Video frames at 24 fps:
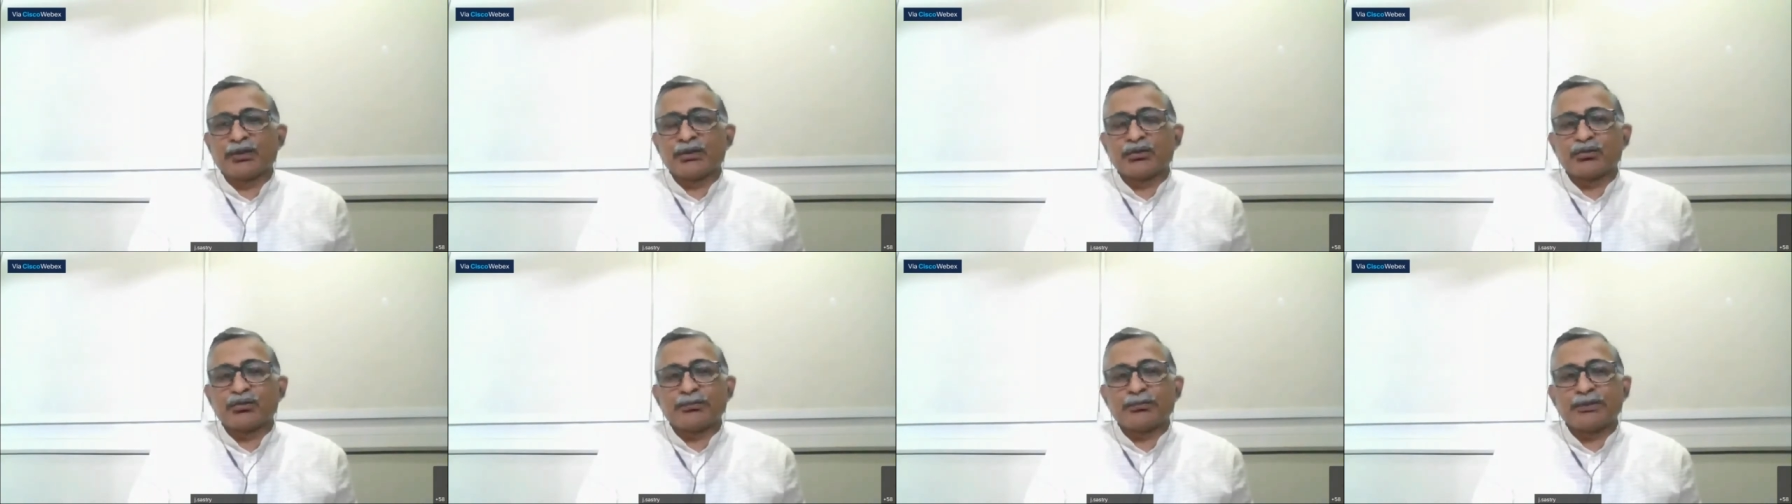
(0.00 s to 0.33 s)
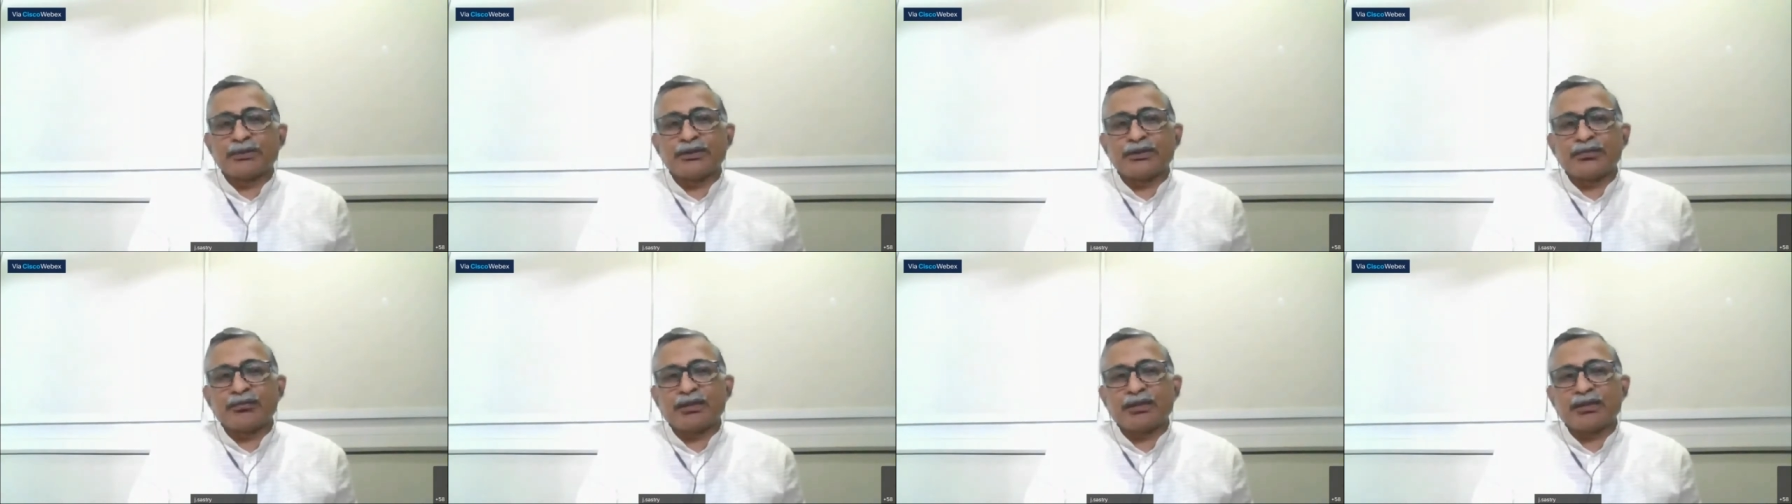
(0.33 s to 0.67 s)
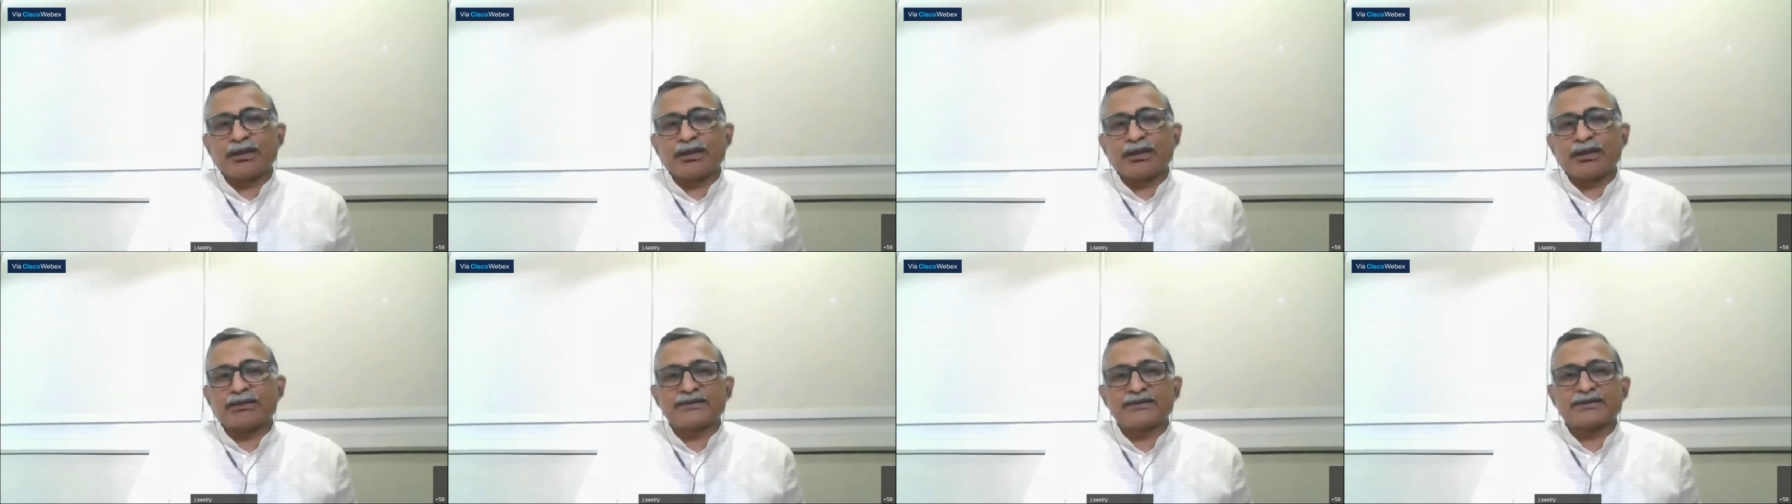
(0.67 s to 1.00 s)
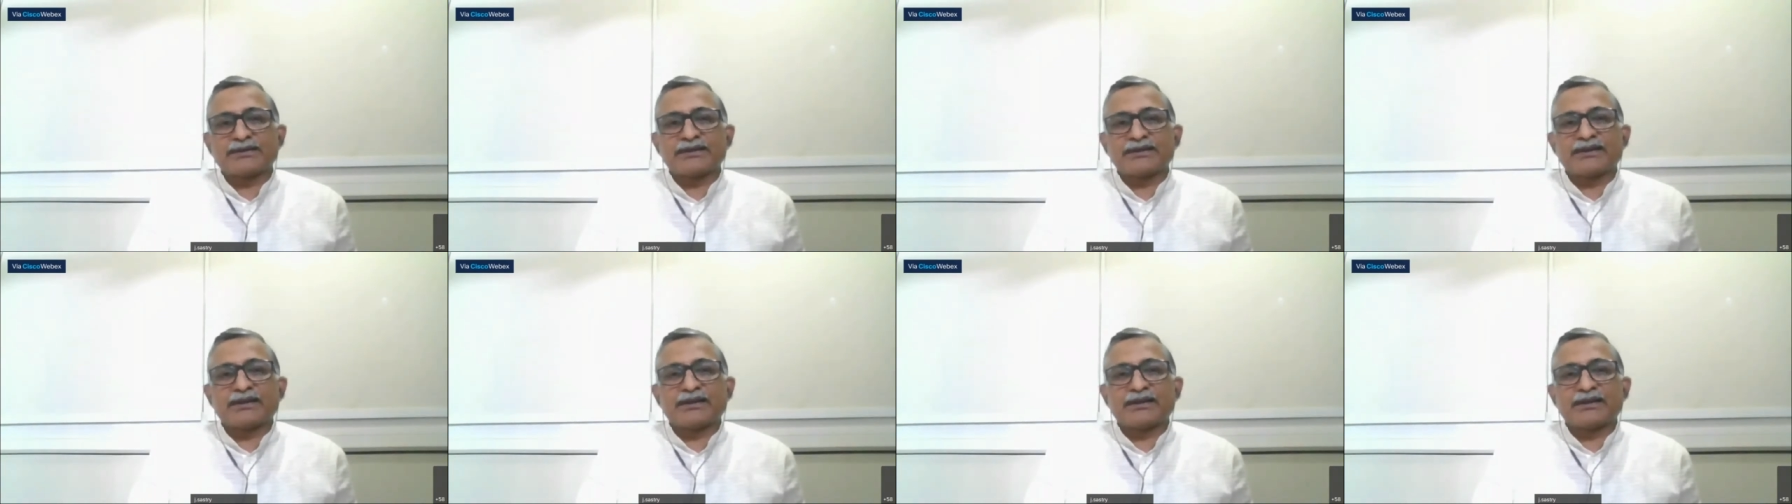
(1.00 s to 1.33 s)
to minimize
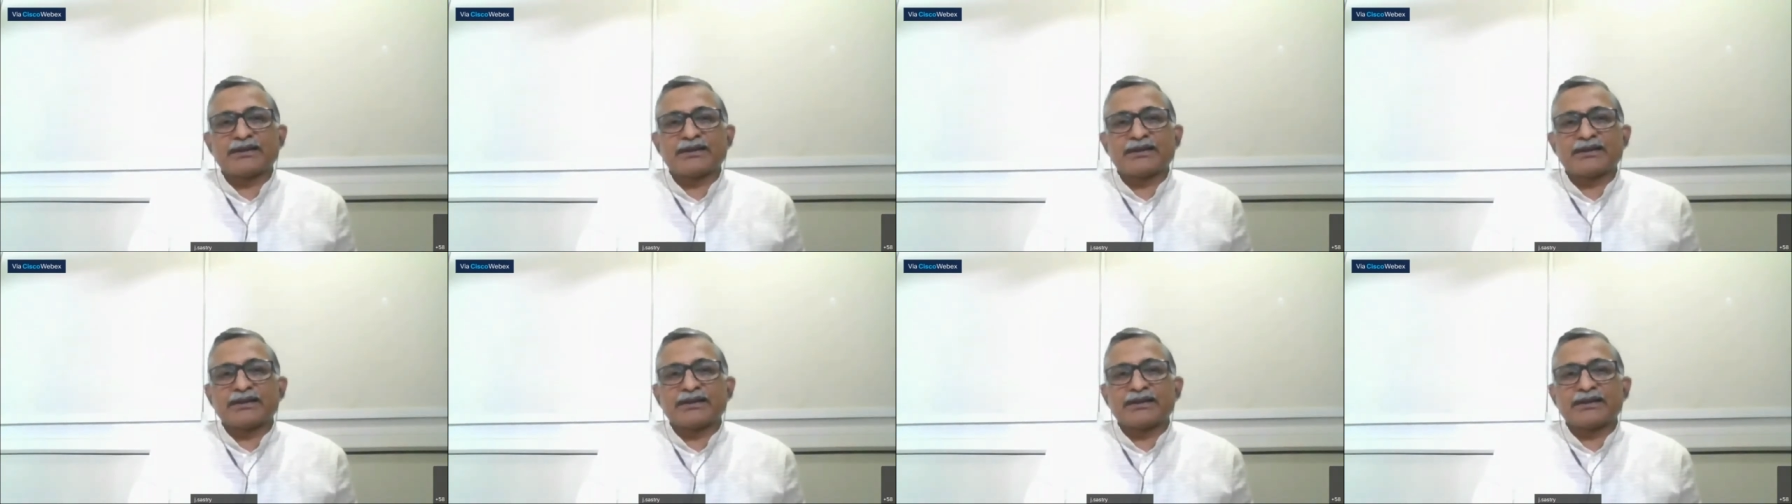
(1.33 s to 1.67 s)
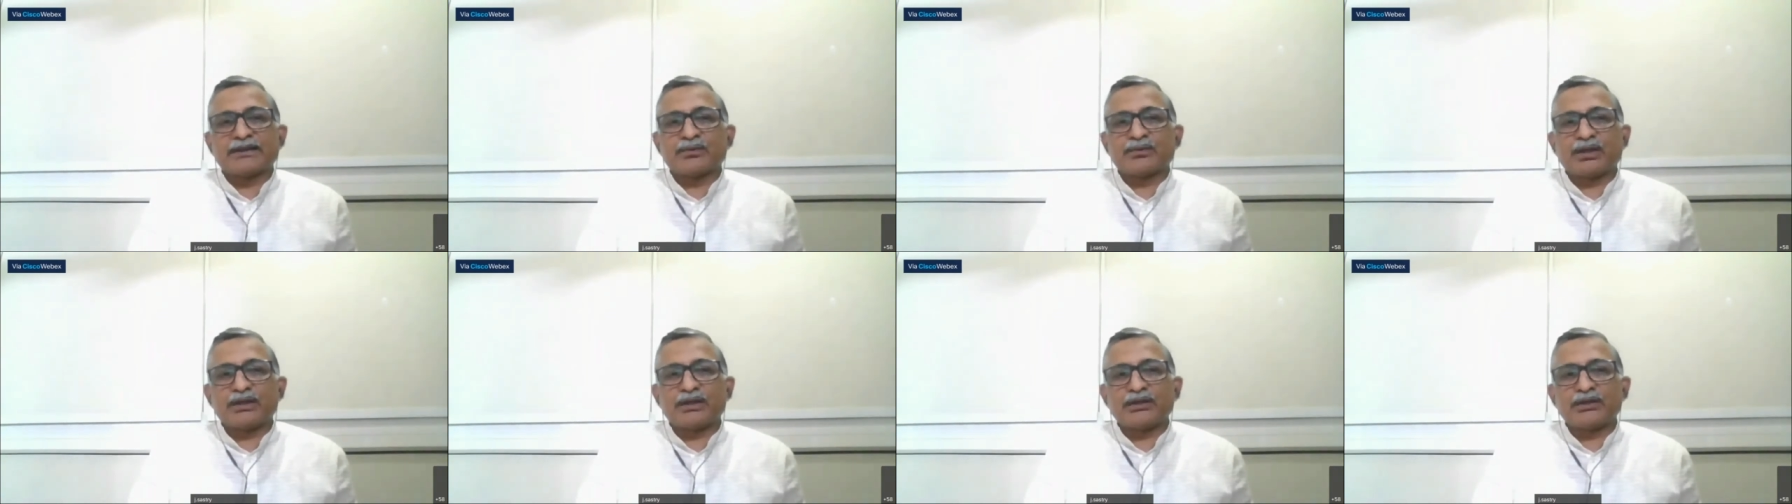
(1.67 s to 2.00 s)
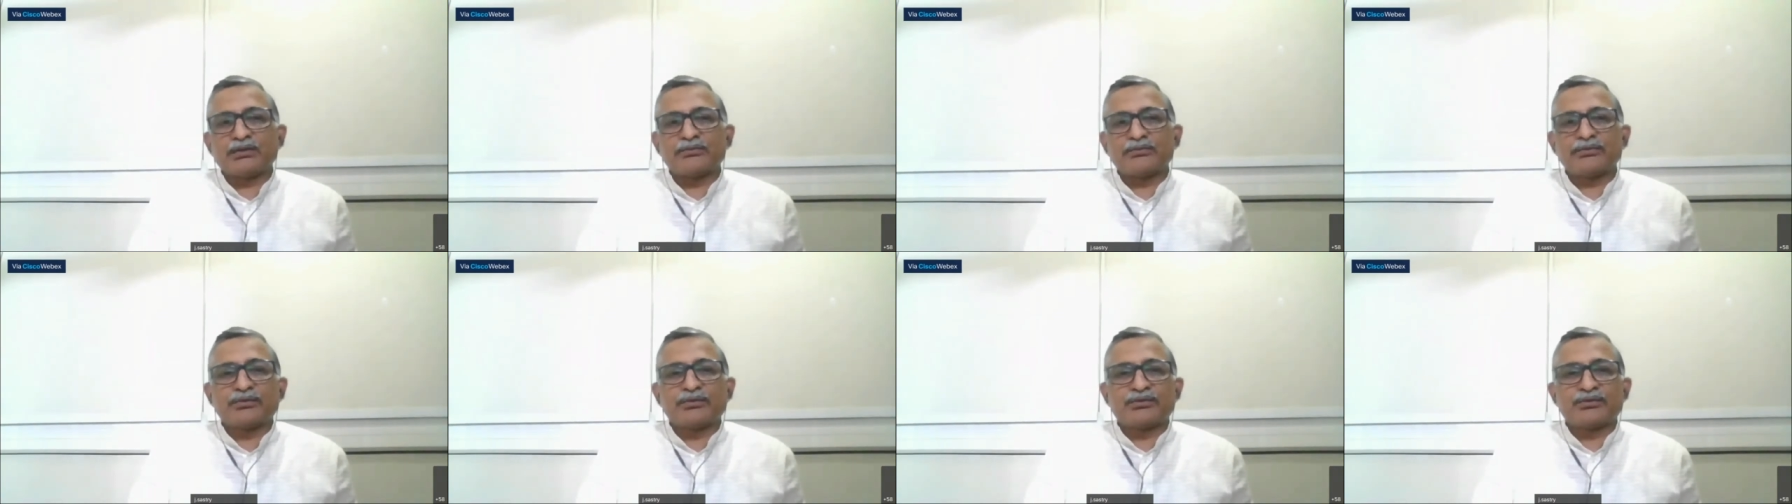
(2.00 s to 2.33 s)
the volume